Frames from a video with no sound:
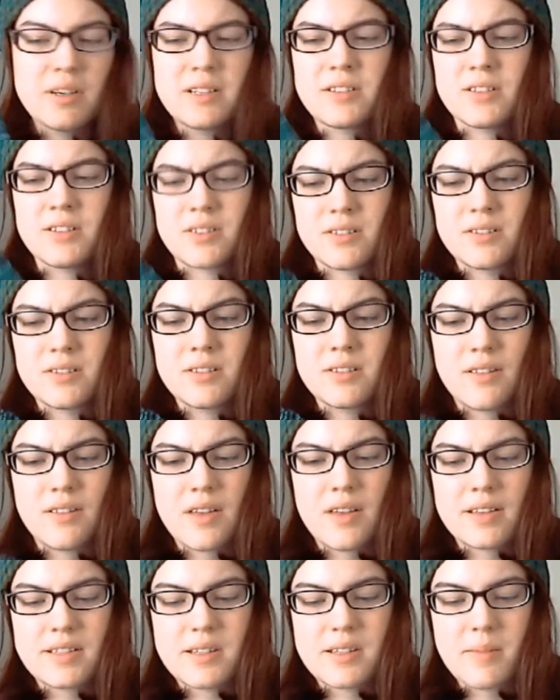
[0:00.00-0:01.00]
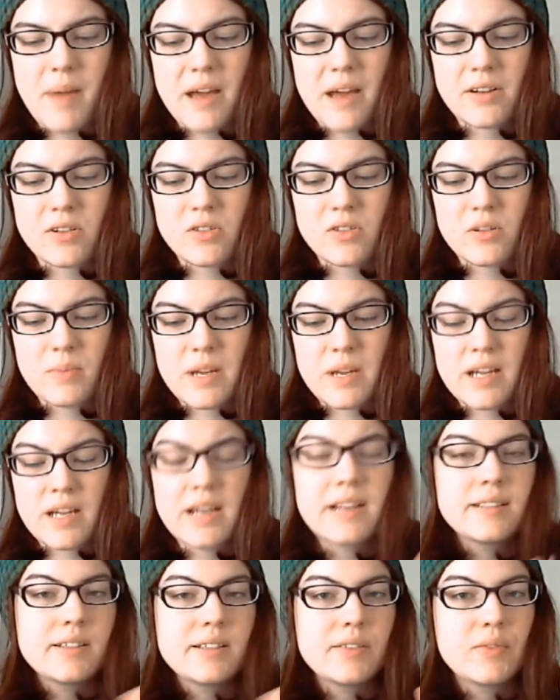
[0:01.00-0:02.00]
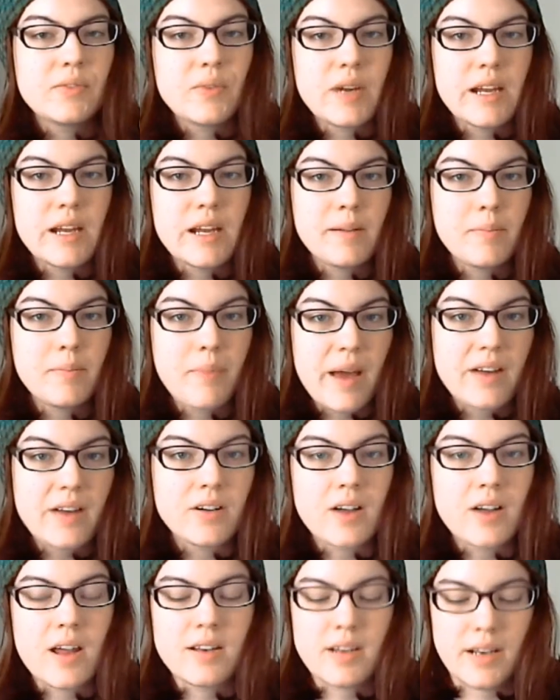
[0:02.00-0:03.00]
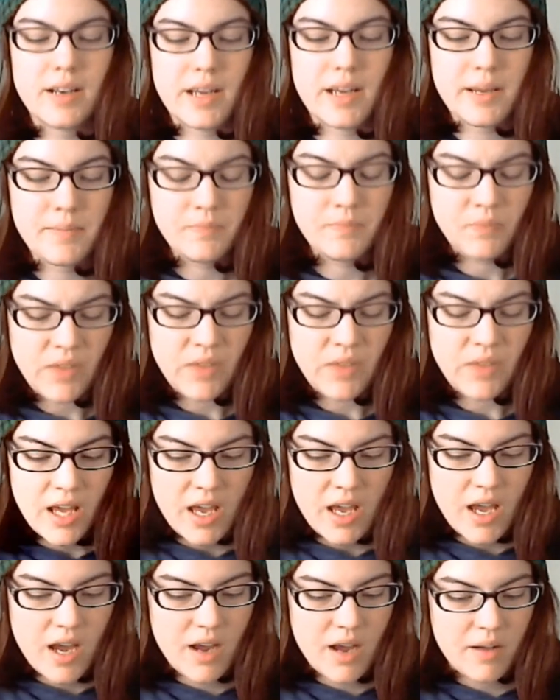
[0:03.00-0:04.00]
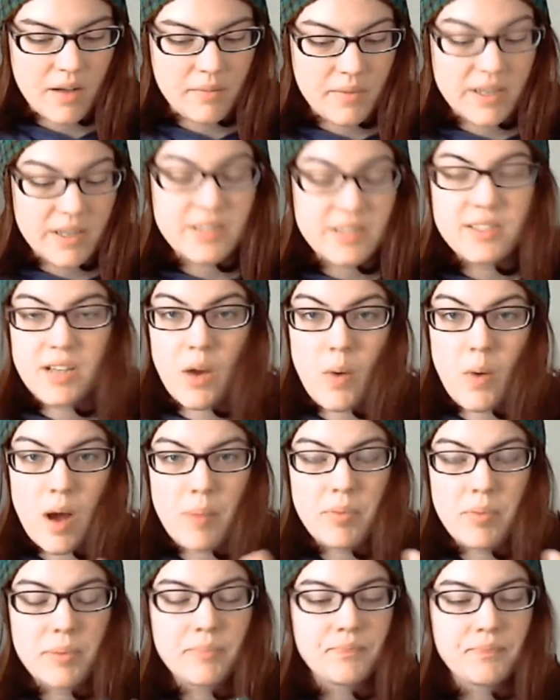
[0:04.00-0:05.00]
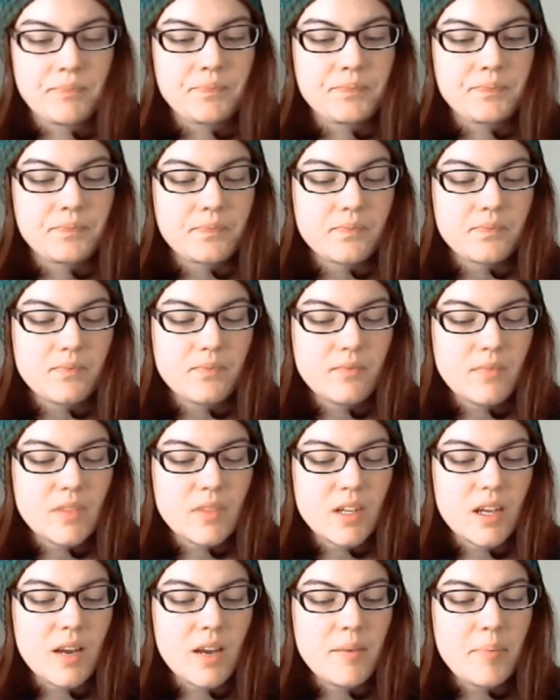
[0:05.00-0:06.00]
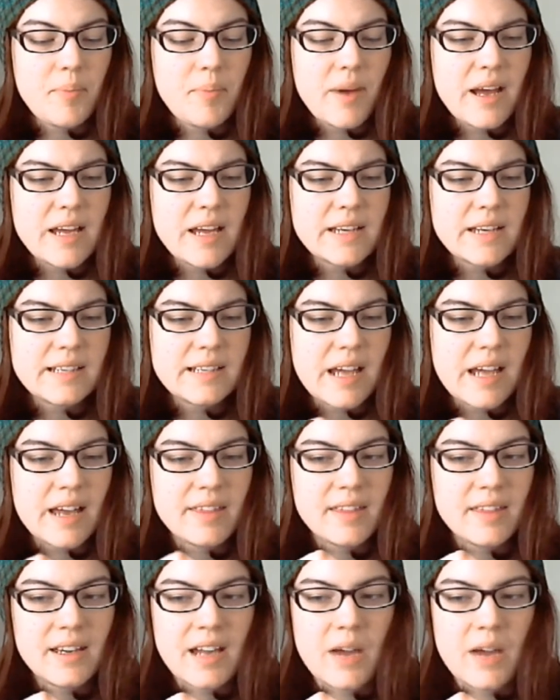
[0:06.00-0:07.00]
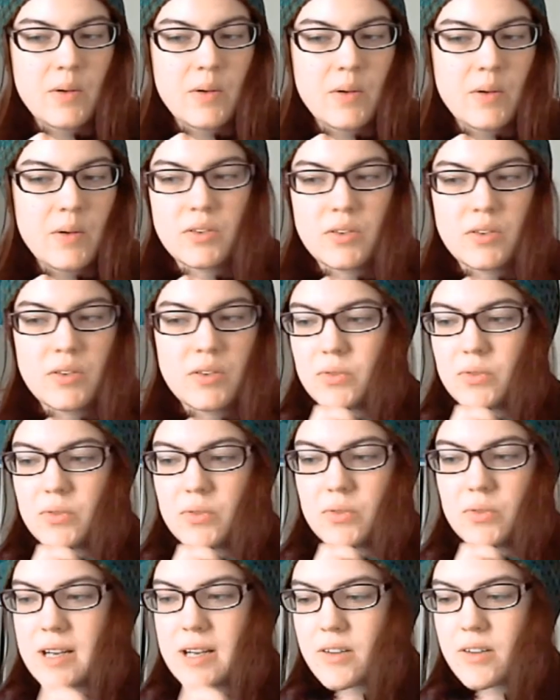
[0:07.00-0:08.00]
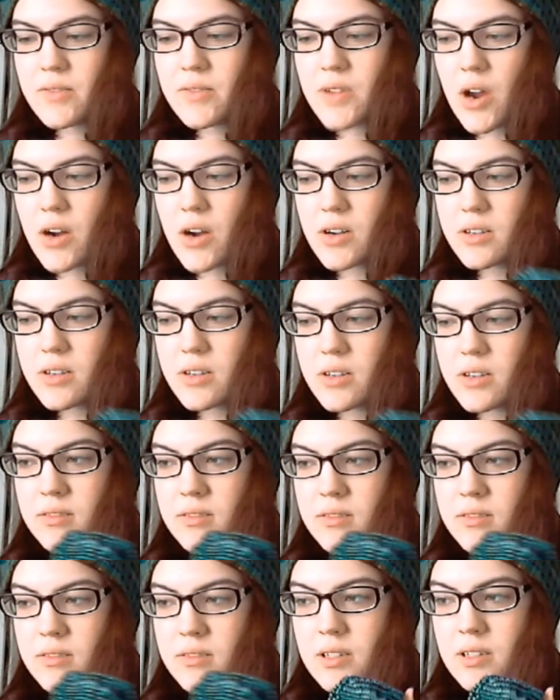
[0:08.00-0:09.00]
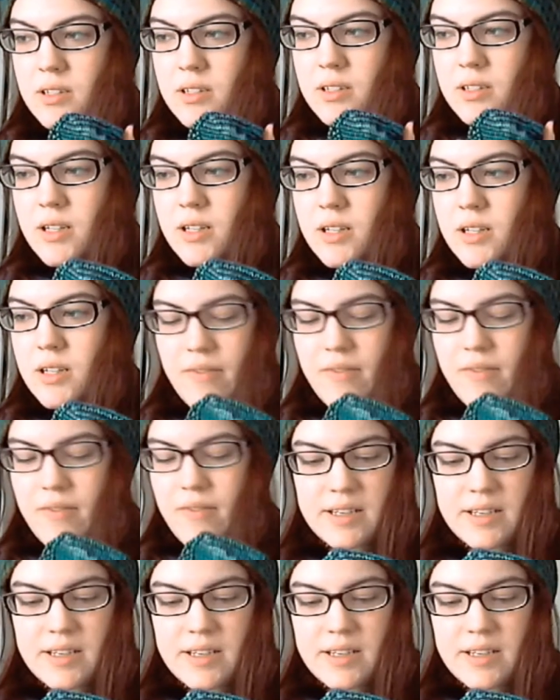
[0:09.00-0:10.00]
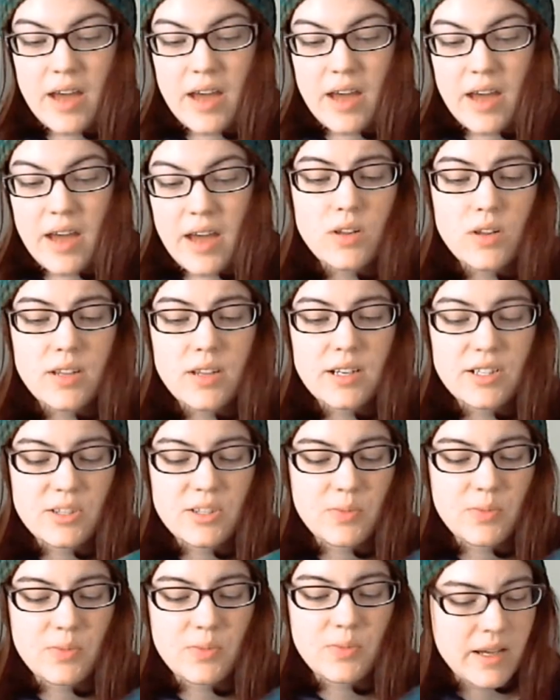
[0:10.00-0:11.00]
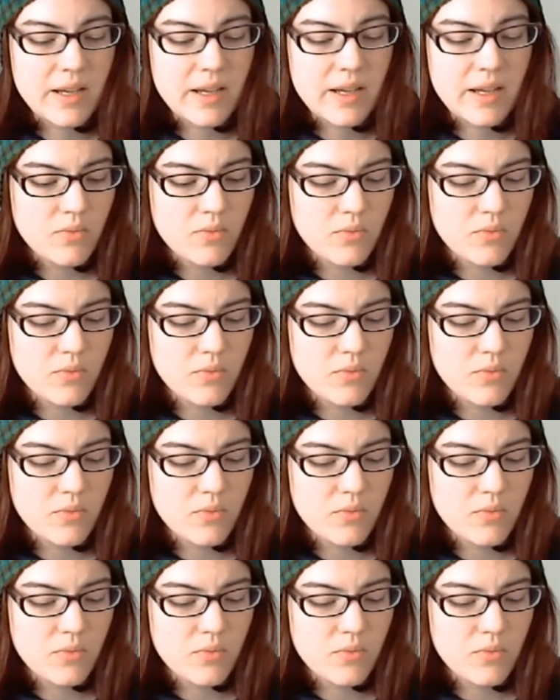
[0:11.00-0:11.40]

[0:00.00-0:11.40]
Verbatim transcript: sure that that's the pattern repeat. It's a free pattern on Knitty. Um, it's toe up. But I think I would have run out of yarn if I had done that. Or they just would have been